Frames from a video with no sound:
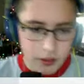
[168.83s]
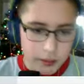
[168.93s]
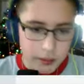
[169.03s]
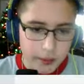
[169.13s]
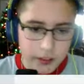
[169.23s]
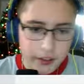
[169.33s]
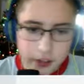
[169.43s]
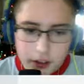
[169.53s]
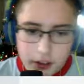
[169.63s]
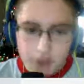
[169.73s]
Me and the.
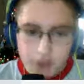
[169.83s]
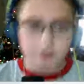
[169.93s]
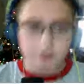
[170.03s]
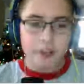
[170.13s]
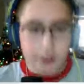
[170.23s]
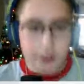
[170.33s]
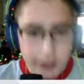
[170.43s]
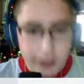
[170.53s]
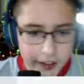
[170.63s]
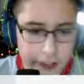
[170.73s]
See
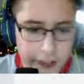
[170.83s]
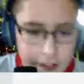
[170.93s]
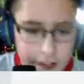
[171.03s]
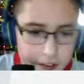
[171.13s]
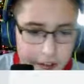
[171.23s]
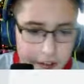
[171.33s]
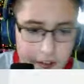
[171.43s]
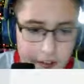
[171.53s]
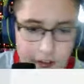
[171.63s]
he there.